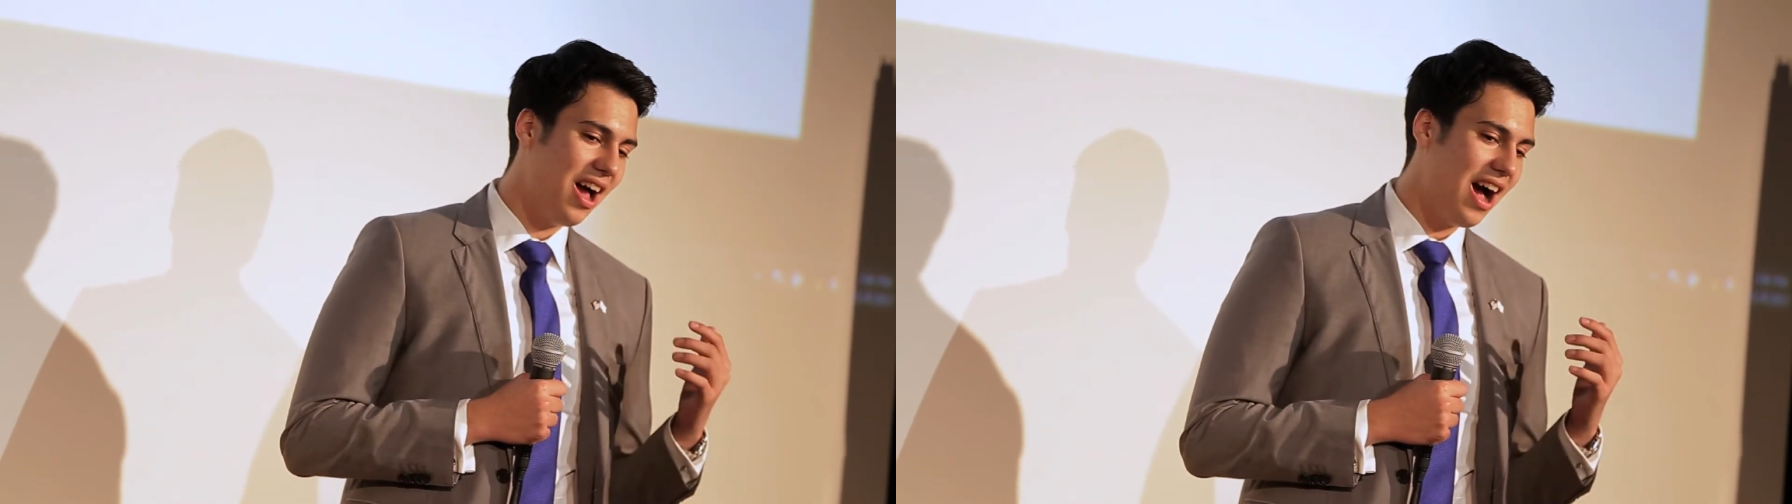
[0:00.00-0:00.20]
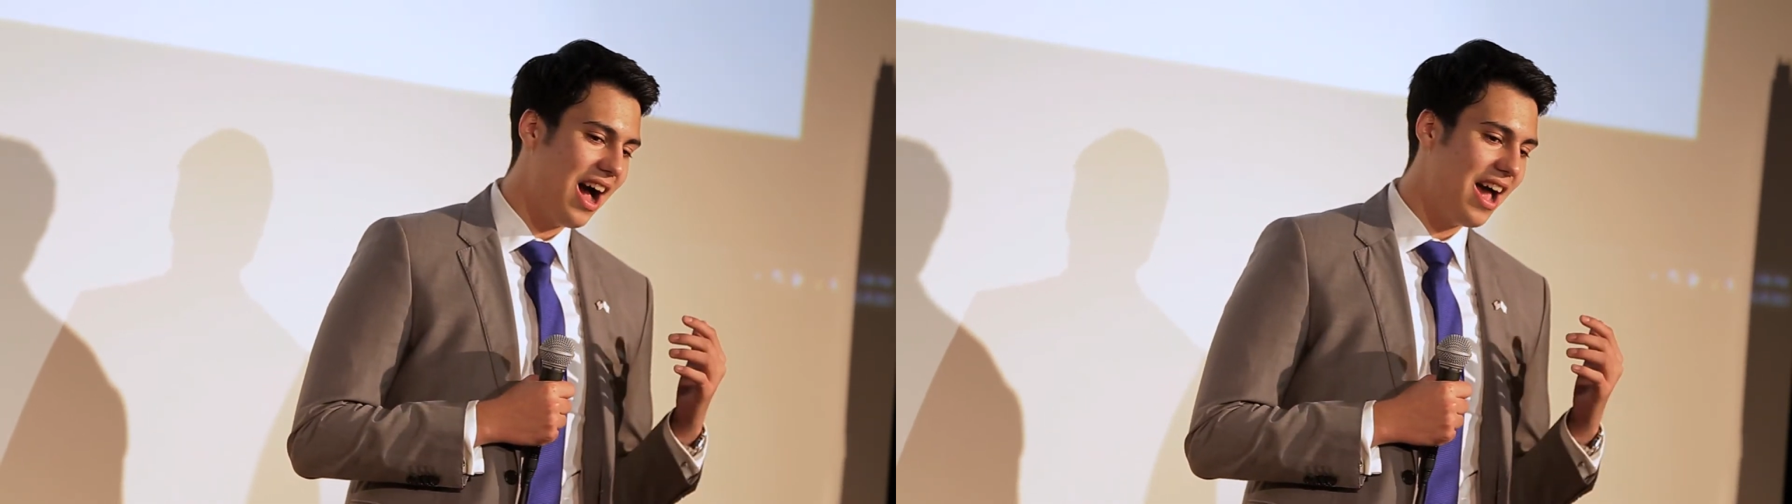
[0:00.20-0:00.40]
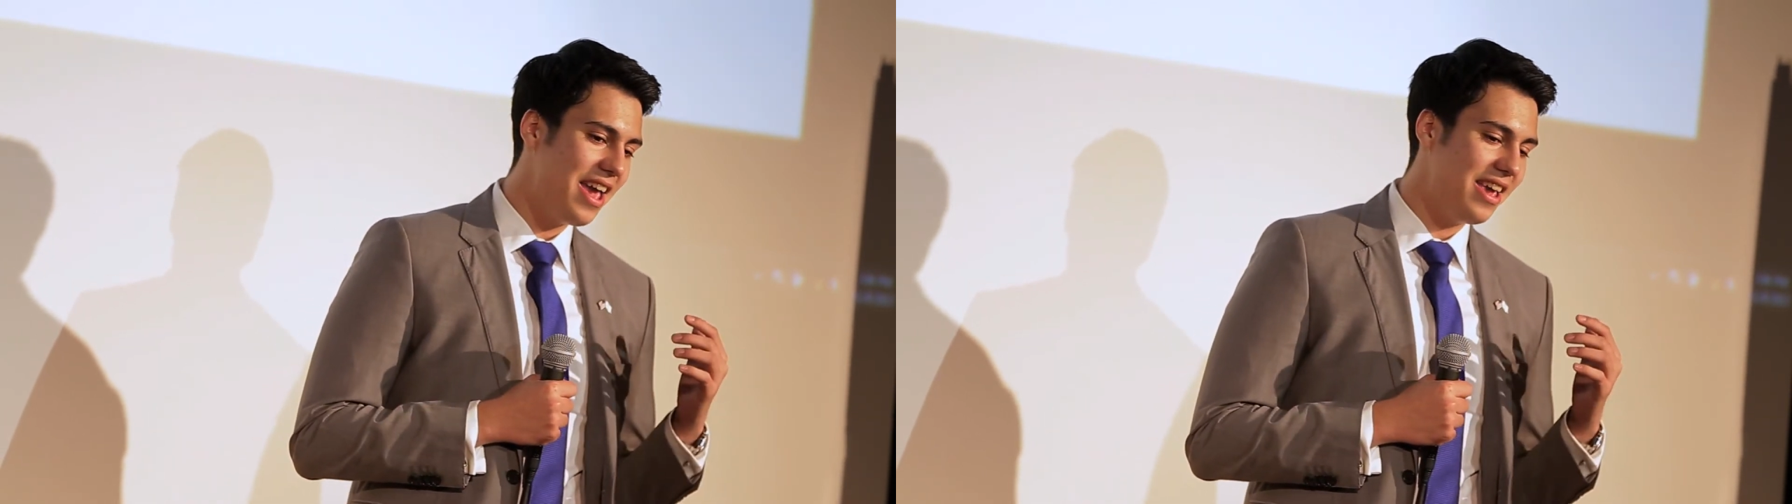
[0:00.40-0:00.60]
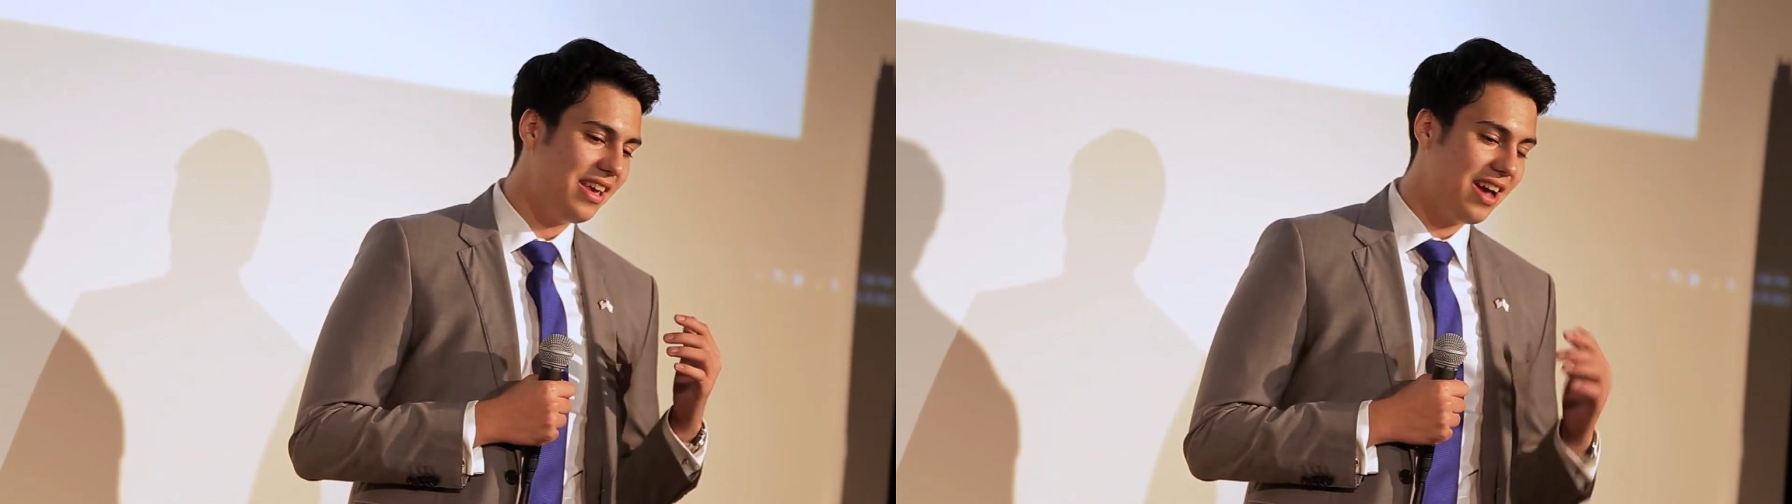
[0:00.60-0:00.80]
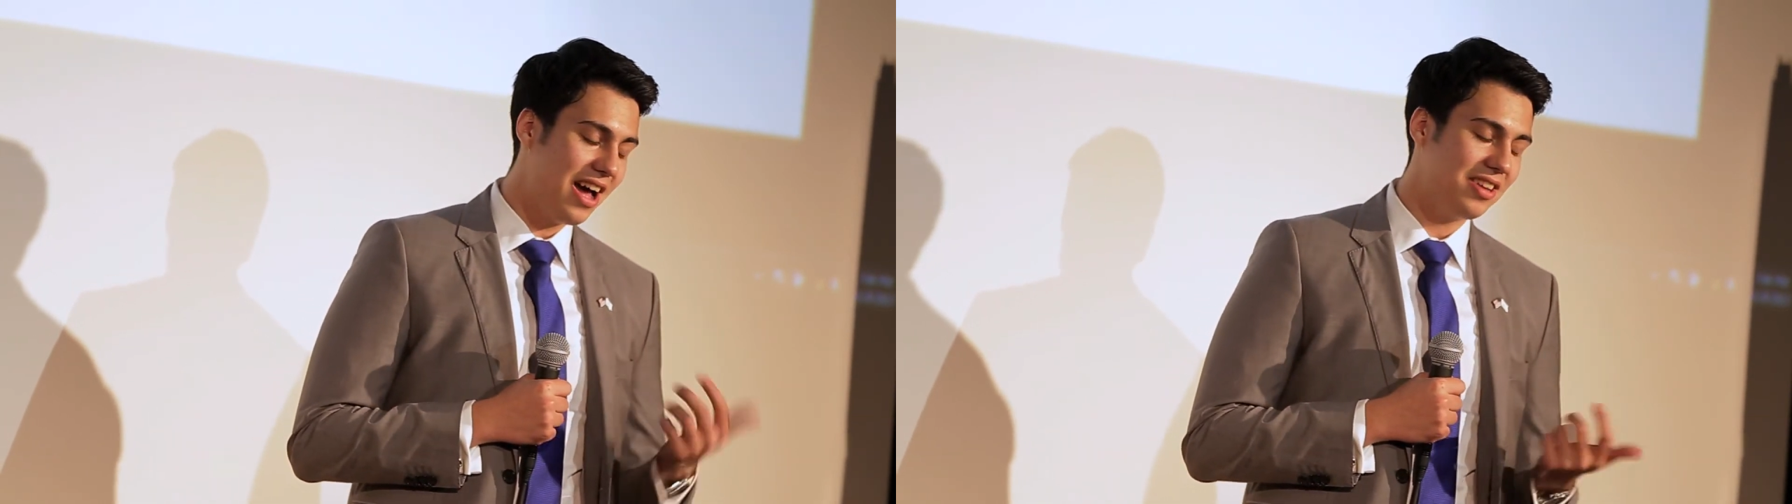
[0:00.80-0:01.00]
I
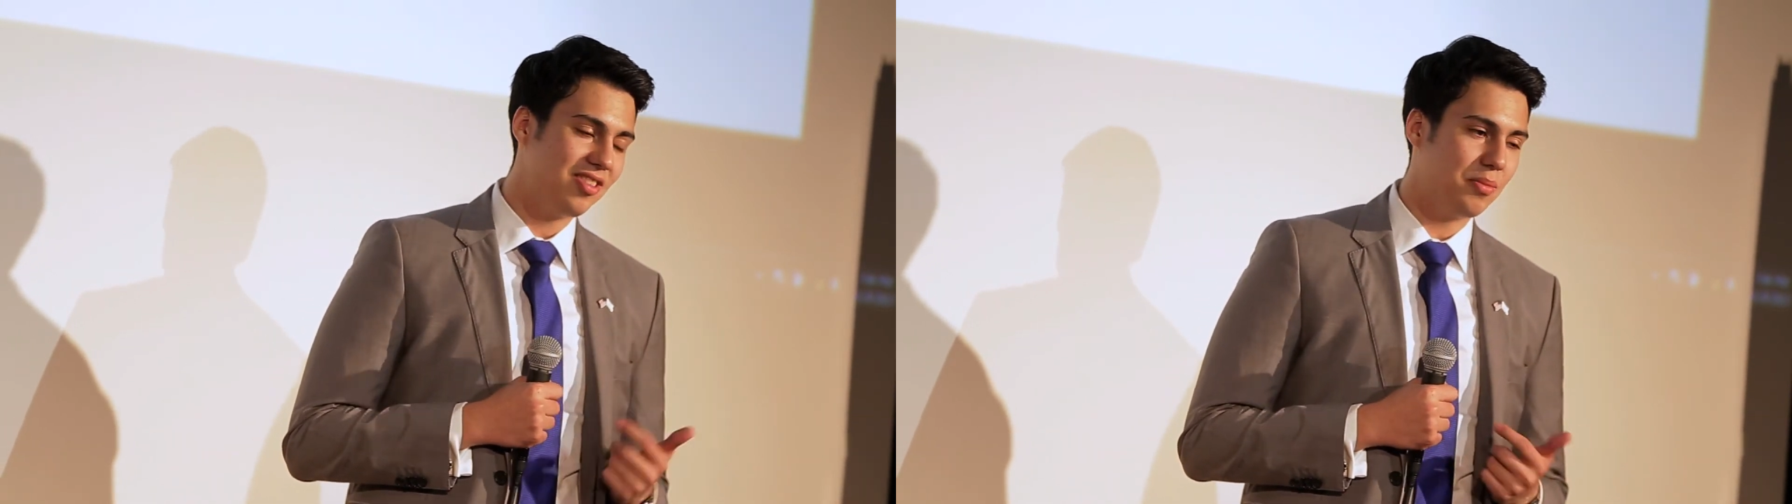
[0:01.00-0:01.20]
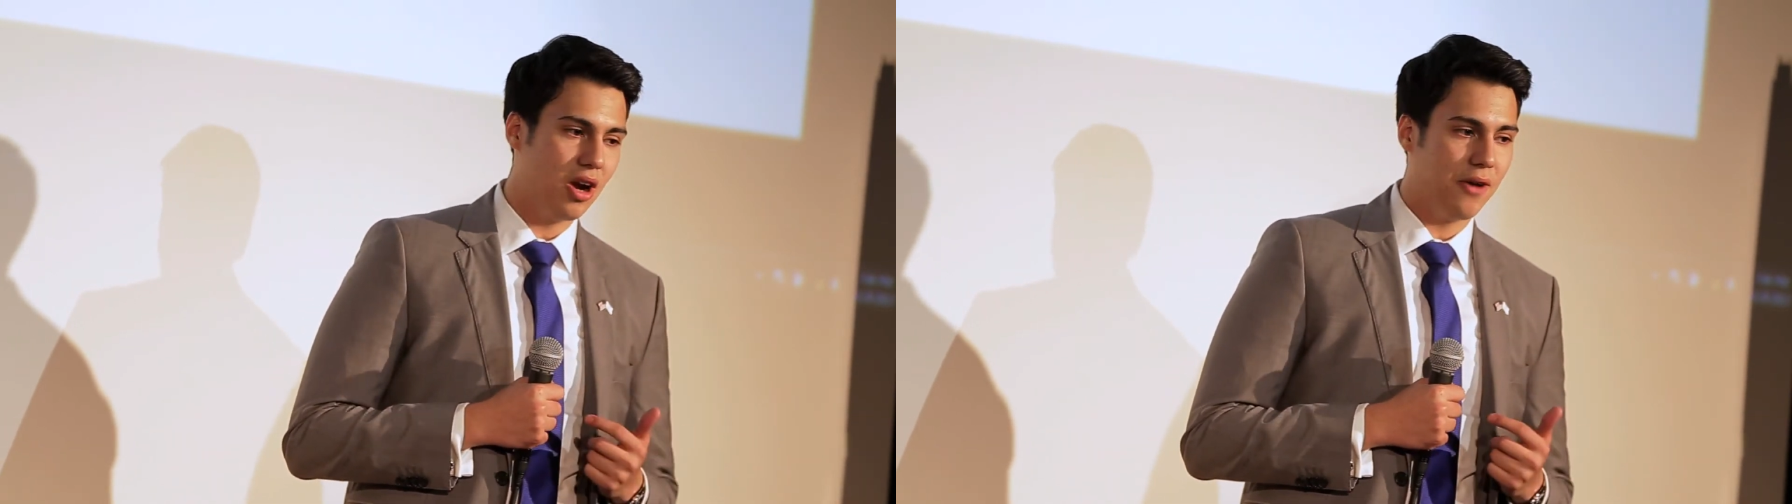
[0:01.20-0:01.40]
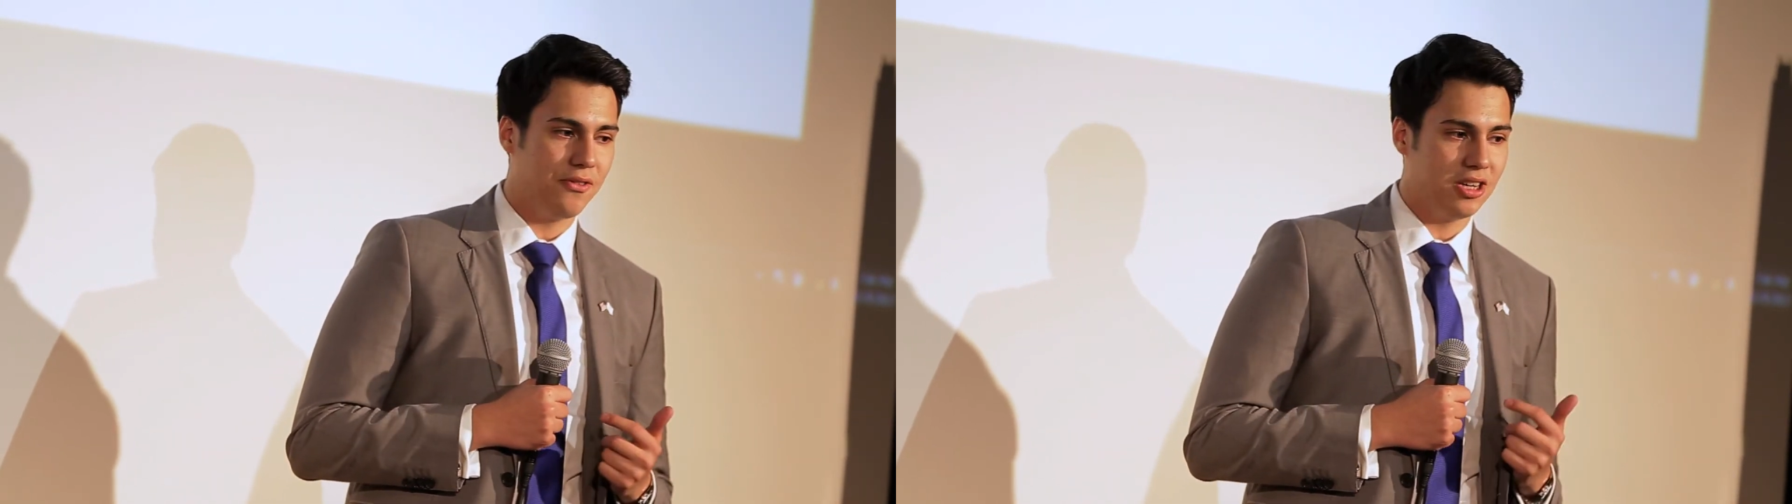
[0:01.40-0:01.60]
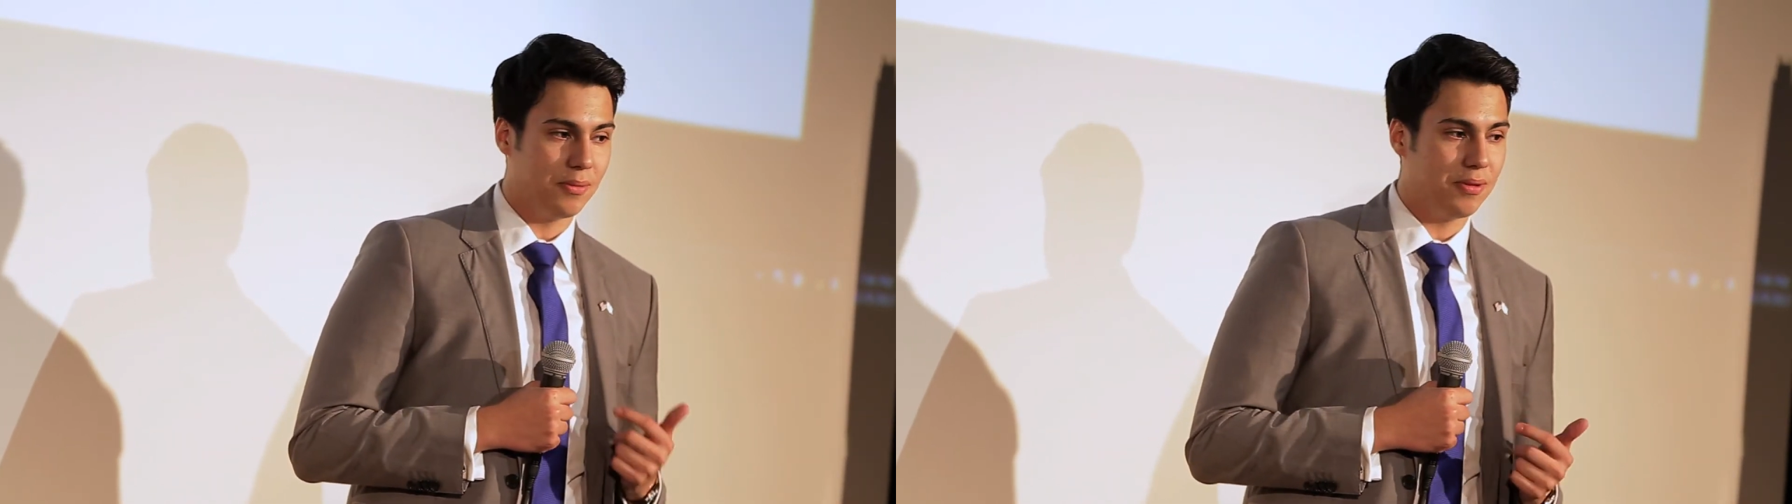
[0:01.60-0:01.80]
got a summer offer at a